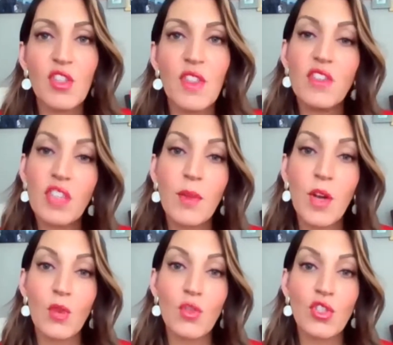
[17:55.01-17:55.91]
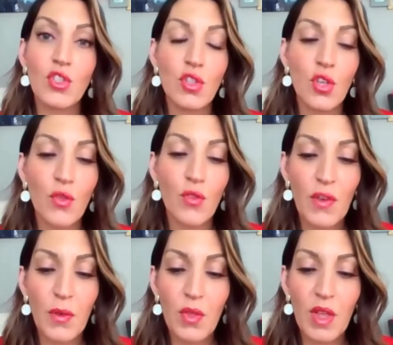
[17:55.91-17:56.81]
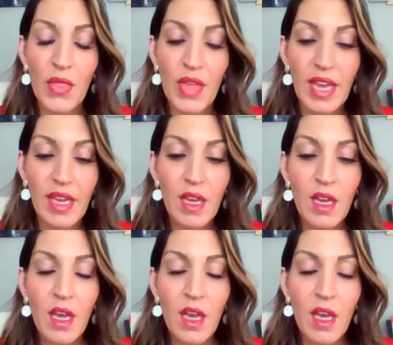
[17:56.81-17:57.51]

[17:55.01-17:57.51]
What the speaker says: So there are some cultures who feel that they